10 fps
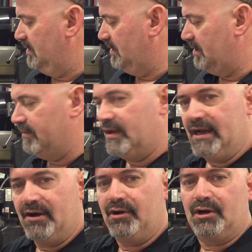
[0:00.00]
uh,
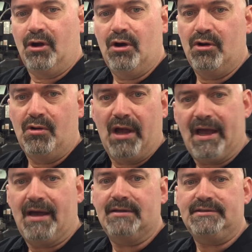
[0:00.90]
that Eric O
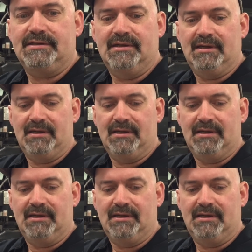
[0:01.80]
has.